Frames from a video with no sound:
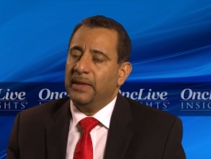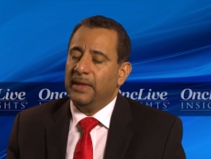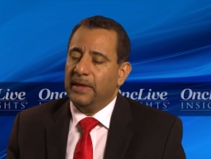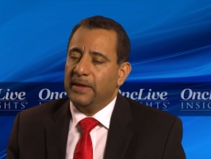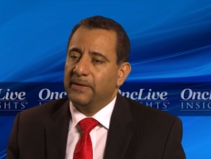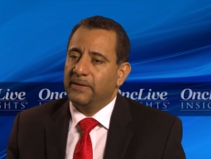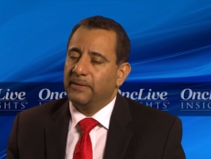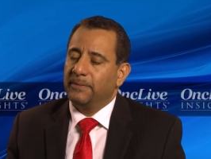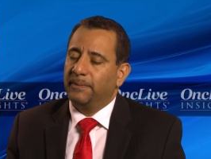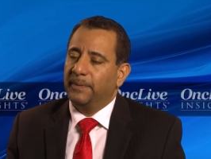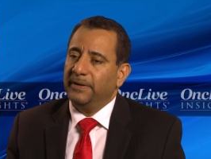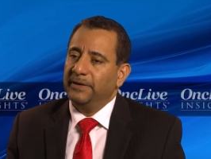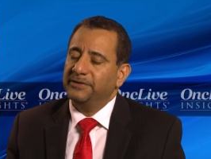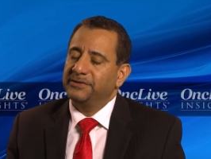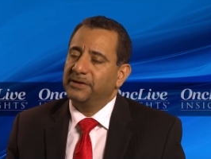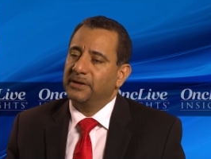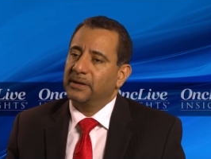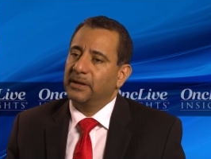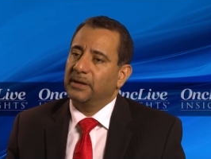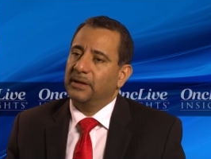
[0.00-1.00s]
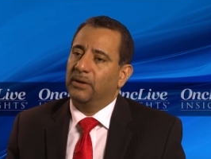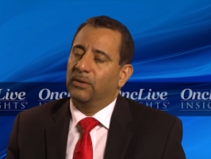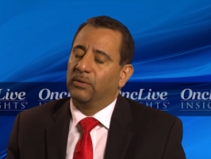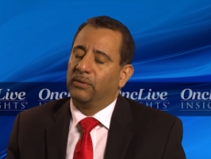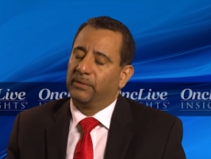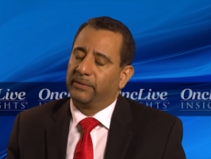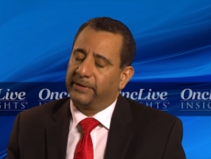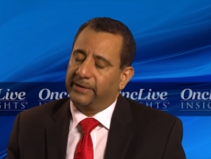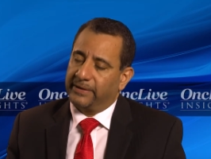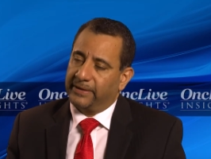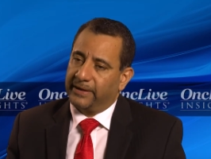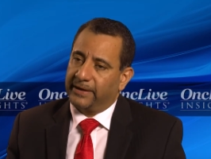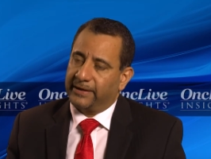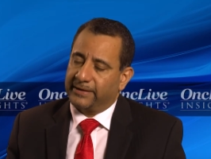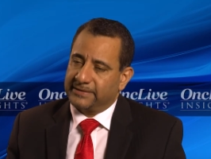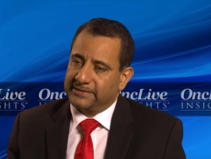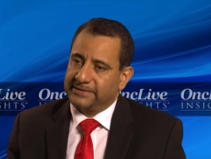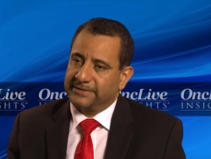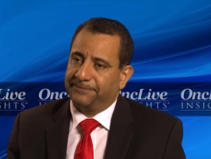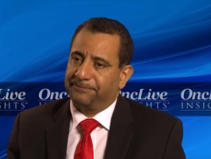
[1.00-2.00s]
If the patient already
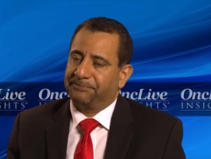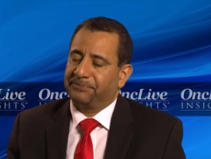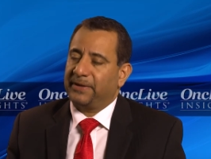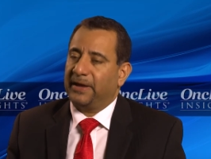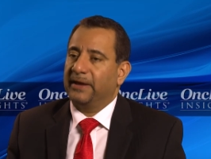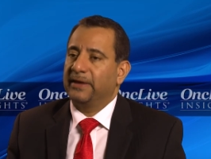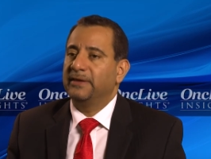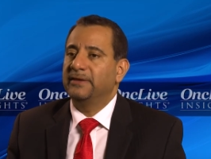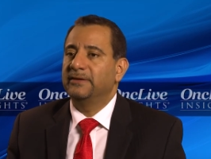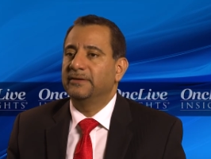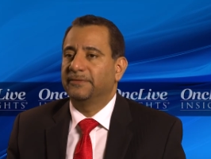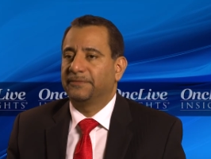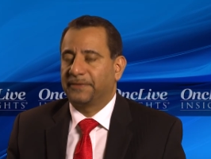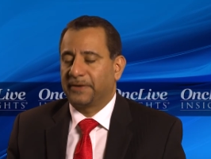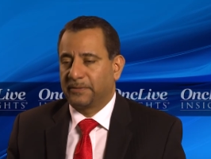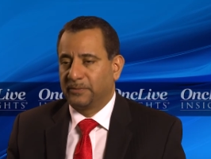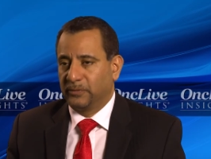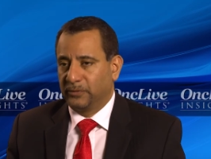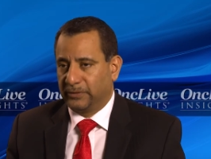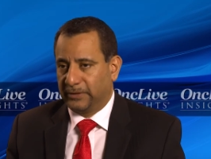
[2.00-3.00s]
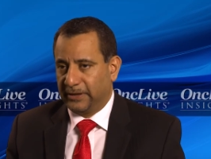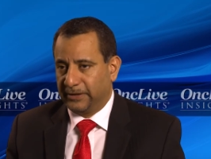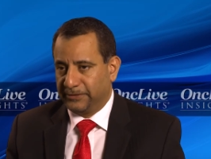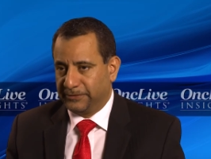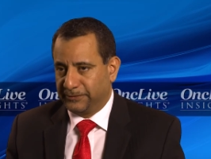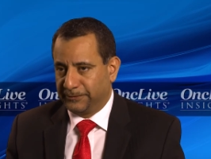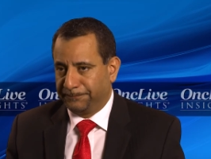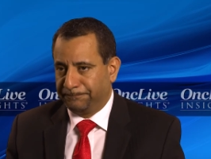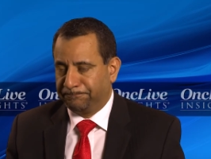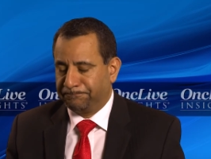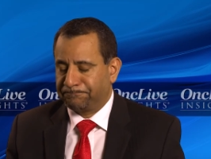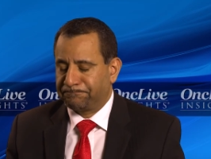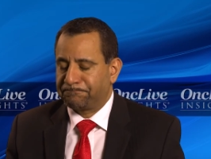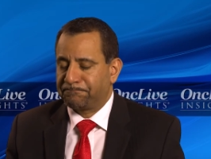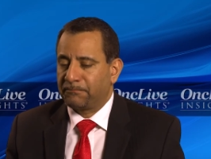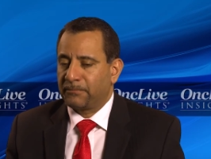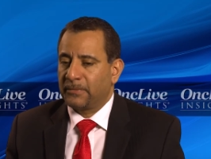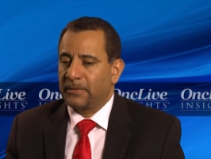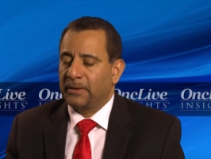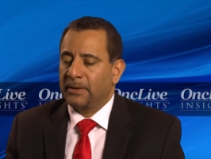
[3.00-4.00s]
has a EGFR mutation,
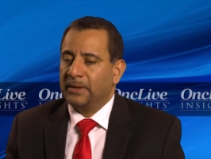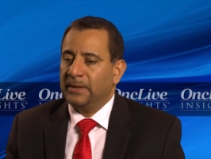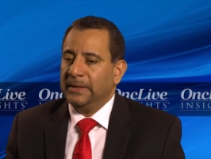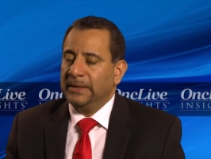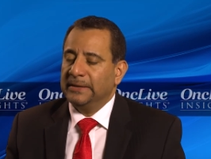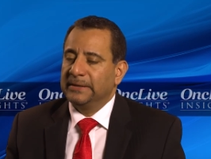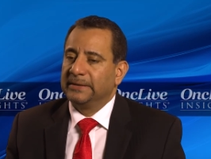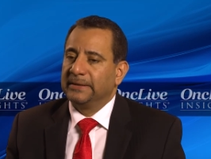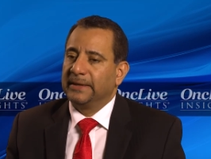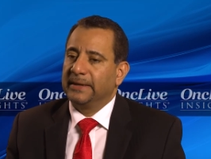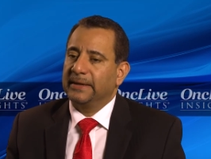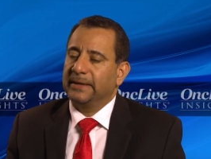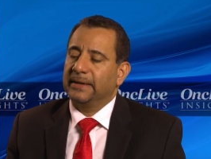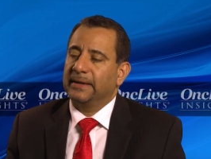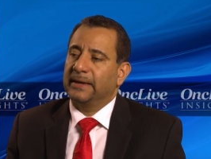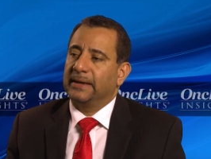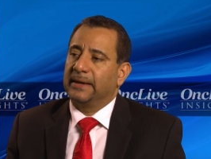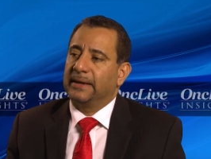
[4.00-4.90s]
then,